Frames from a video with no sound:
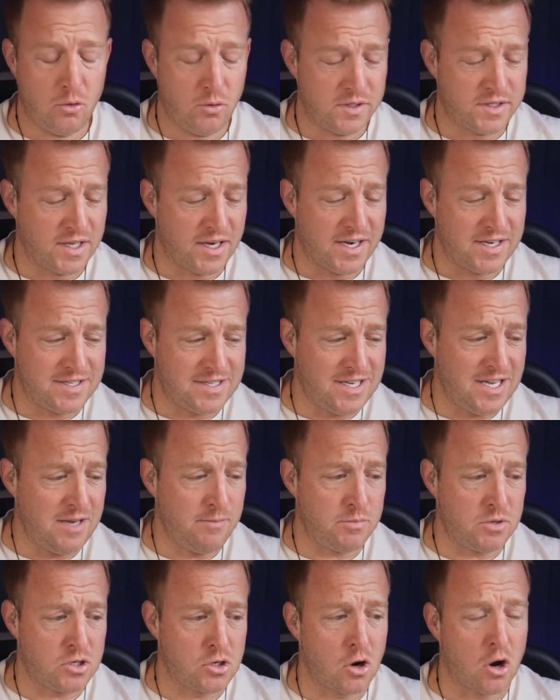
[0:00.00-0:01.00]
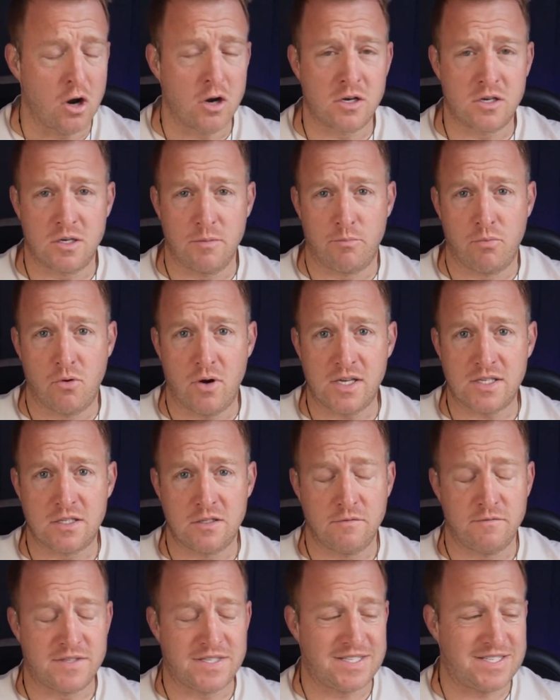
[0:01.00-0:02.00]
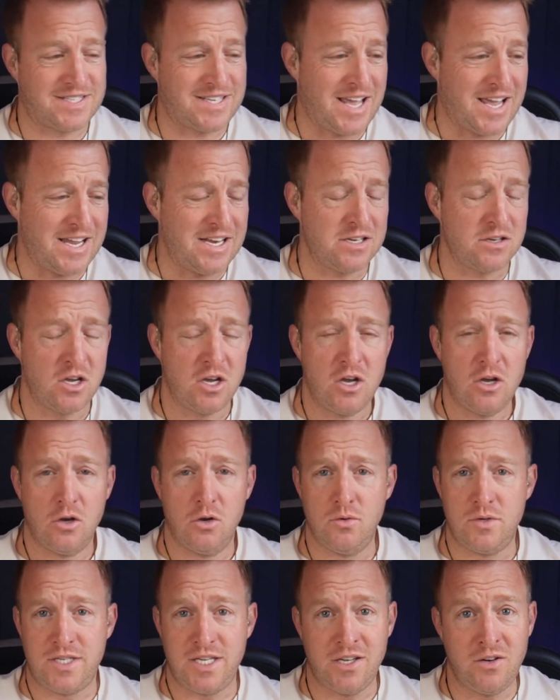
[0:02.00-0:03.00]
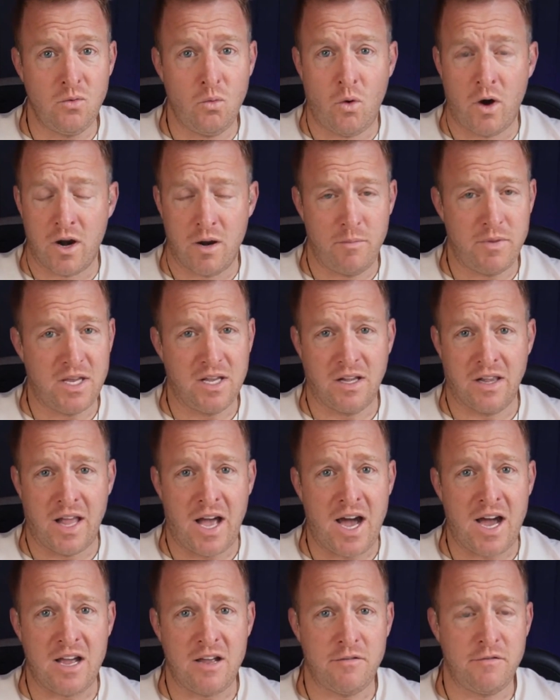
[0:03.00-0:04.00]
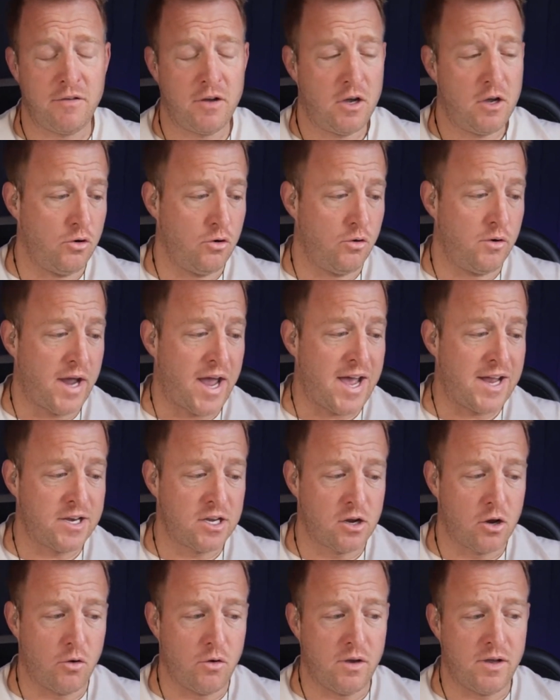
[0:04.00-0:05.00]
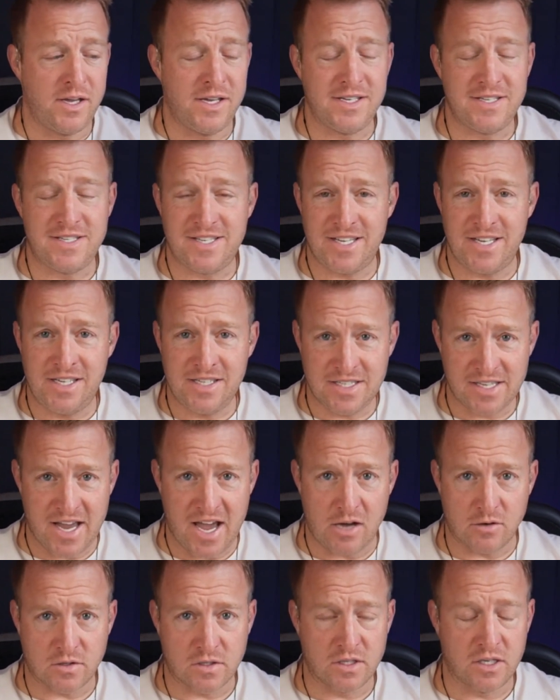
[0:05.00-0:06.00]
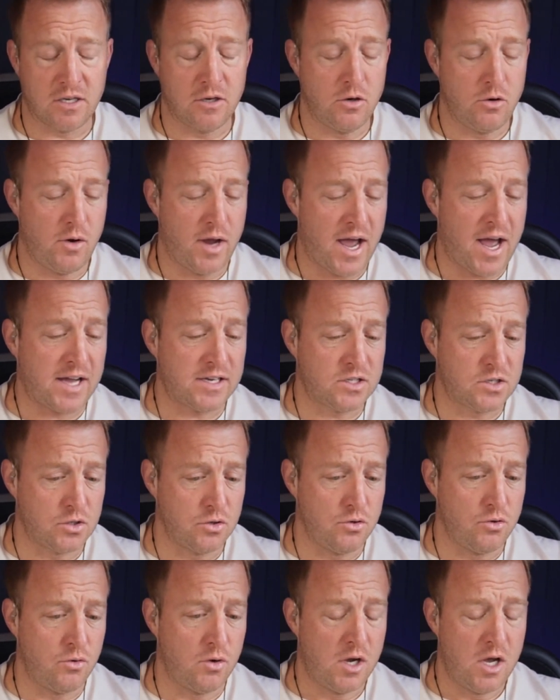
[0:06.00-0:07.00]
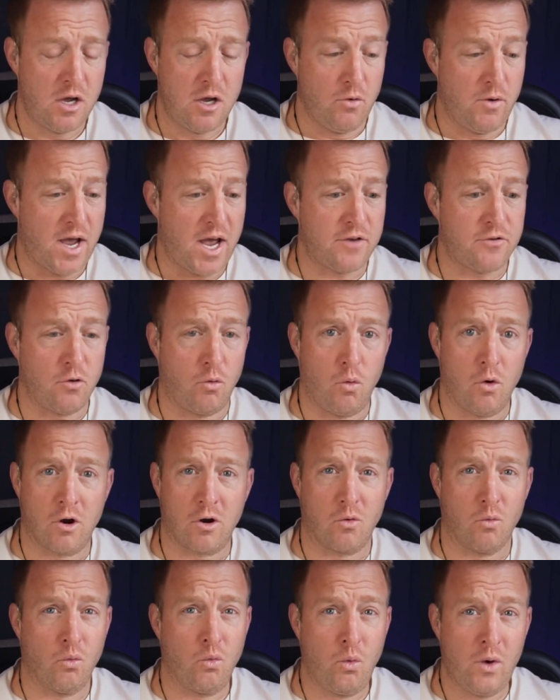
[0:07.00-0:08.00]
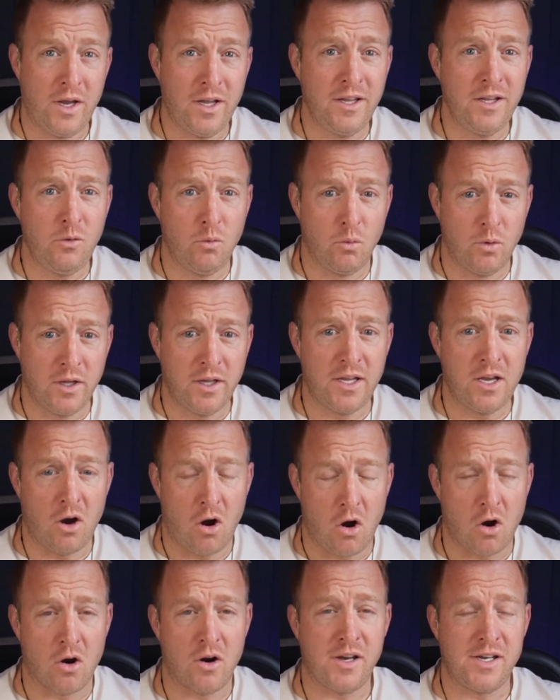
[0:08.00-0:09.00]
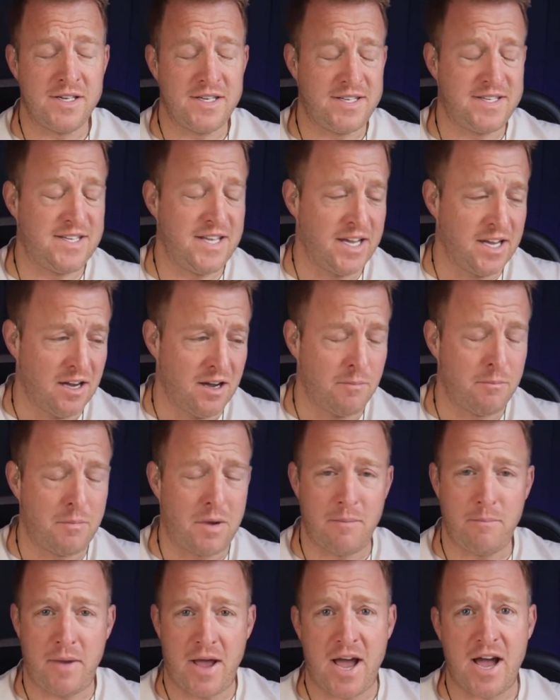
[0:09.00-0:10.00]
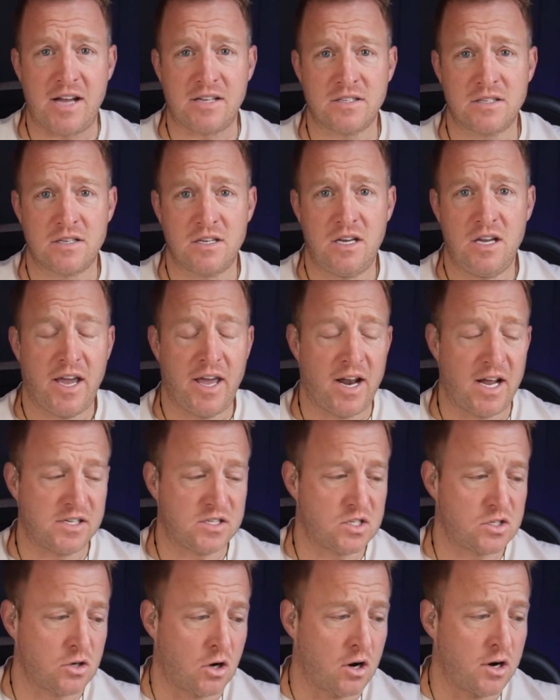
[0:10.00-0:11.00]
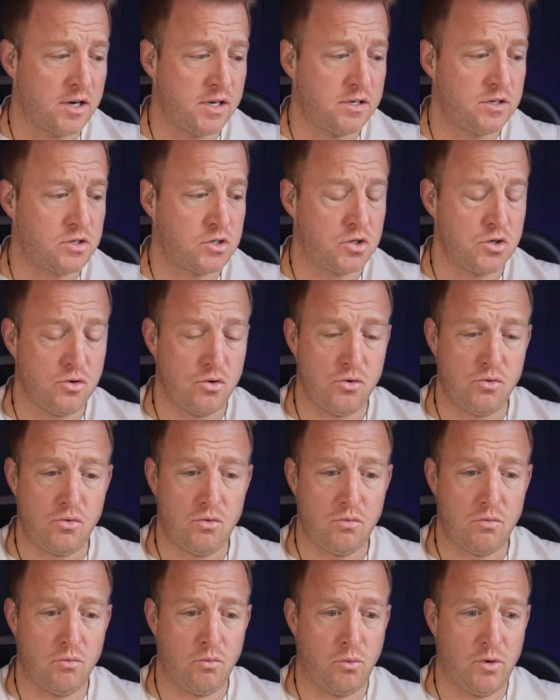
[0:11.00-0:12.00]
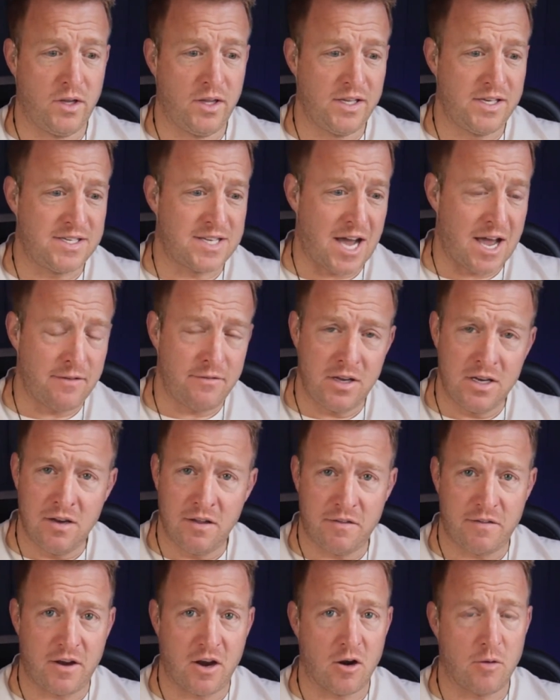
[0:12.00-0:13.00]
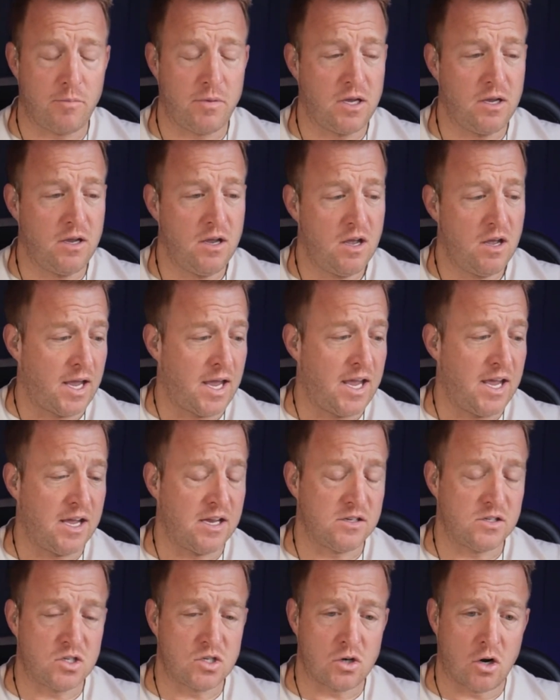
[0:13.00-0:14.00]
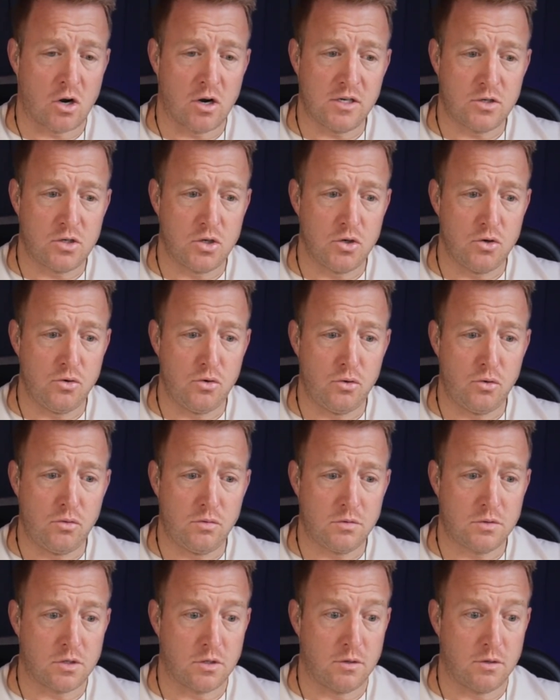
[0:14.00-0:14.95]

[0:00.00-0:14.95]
who was in a deep, dark, depressive state, who didn't want to be alive, who had to go to intense counseling, who had to work really, really hard and dig up my past. And I started to really dive into therapy and started to